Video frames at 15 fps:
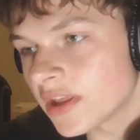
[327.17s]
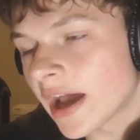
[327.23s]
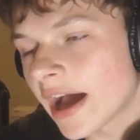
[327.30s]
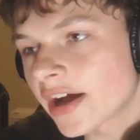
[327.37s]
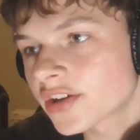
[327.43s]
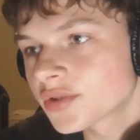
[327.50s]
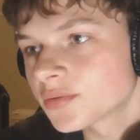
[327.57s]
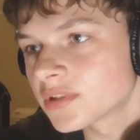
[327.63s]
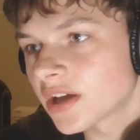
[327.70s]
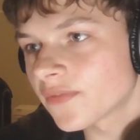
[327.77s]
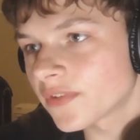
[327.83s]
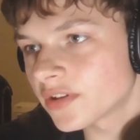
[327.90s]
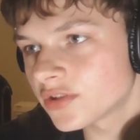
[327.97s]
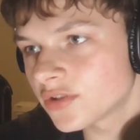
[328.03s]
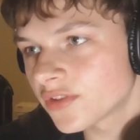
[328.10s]
The actual
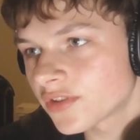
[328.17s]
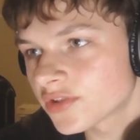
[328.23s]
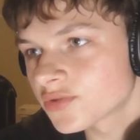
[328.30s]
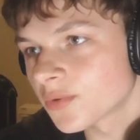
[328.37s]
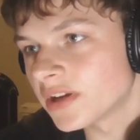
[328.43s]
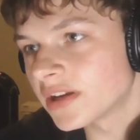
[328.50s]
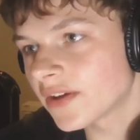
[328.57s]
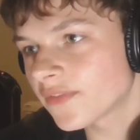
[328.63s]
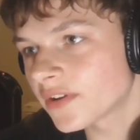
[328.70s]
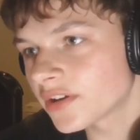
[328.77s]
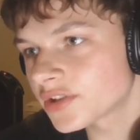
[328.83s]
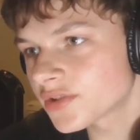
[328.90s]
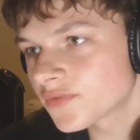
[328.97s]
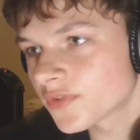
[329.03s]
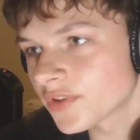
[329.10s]
definition. Do you think there's one
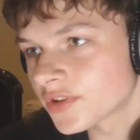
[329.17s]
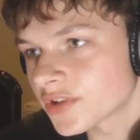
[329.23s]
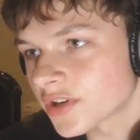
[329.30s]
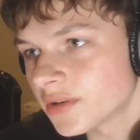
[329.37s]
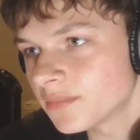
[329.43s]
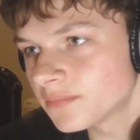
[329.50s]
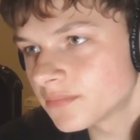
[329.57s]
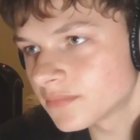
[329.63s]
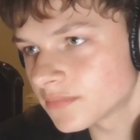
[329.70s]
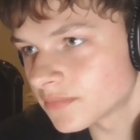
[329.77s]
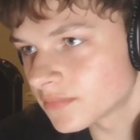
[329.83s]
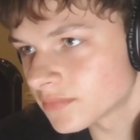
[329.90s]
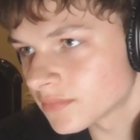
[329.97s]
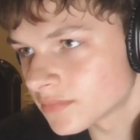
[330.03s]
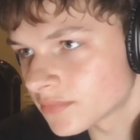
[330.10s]
definition for the term?
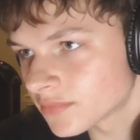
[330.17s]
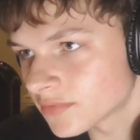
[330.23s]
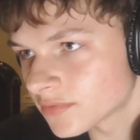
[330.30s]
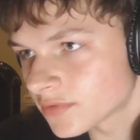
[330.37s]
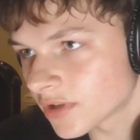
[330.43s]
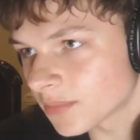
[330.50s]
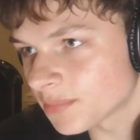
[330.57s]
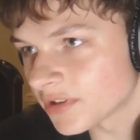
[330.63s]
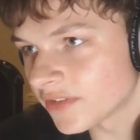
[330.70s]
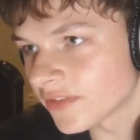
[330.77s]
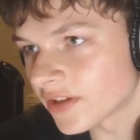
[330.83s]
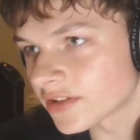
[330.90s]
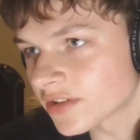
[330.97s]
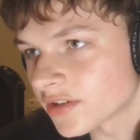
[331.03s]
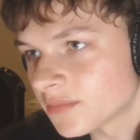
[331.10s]
Yeah, I believe
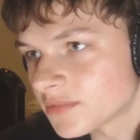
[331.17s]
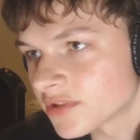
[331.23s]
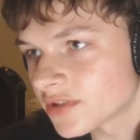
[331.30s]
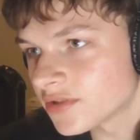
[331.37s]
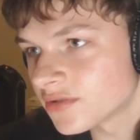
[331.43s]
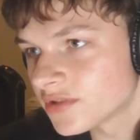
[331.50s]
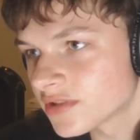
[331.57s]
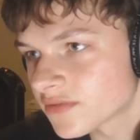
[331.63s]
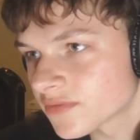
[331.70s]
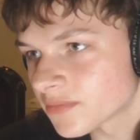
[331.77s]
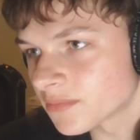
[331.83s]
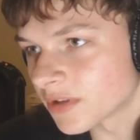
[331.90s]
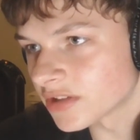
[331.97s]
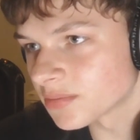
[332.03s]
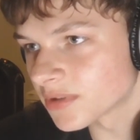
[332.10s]
like terms are used for
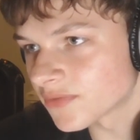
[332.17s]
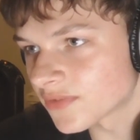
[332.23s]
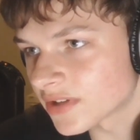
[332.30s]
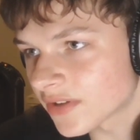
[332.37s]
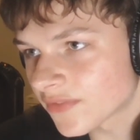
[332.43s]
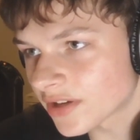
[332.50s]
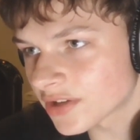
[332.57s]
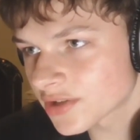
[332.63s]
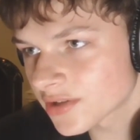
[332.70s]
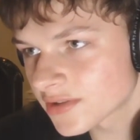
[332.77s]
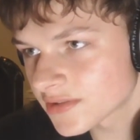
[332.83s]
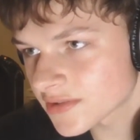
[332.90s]
multiple different definitions.